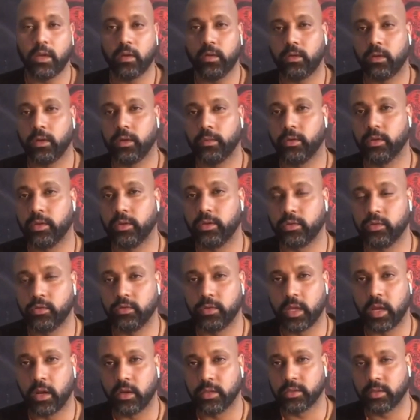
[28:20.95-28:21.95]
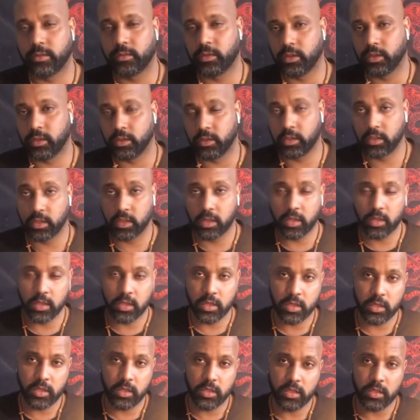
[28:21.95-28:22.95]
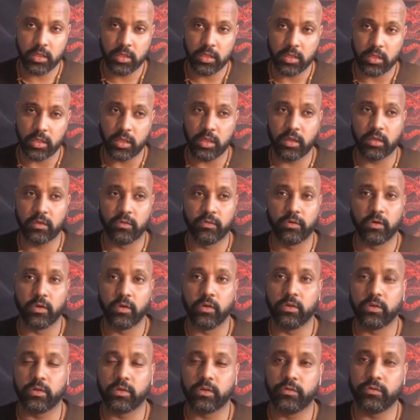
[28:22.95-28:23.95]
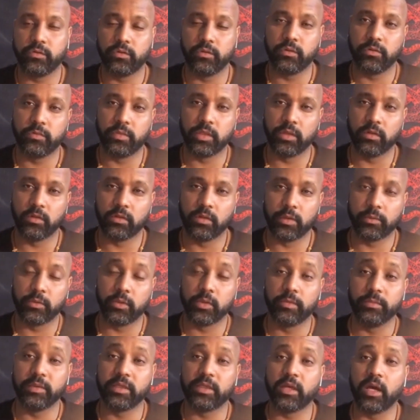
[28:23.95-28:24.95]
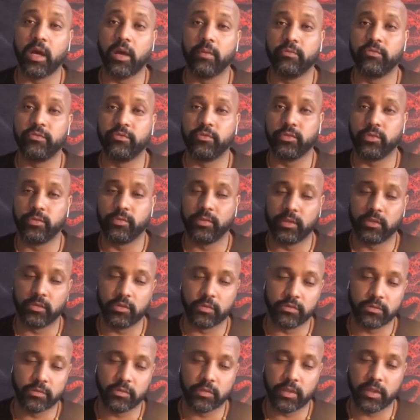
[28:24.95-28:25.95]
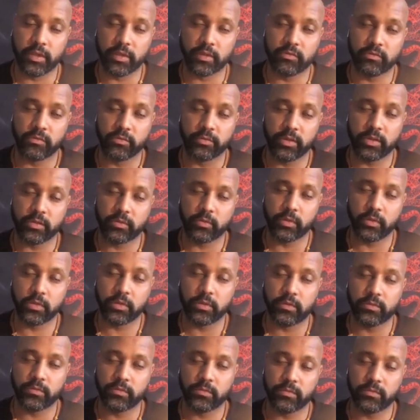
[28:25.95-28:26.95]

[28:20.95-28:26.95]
What I'm going to do now is I'm going to invoke Fudumyo. I'm going to become Fudumyo, for lack of a better word.